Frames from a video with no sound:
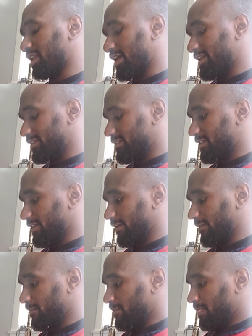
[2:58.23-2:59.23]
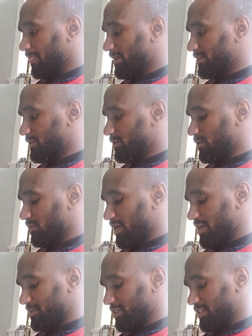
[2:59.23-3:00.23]
line, and sink. This is
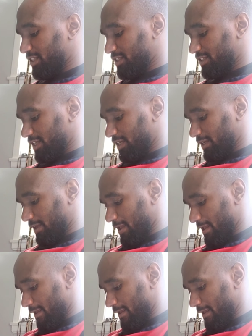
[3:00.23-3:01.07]
Deuteronomy 16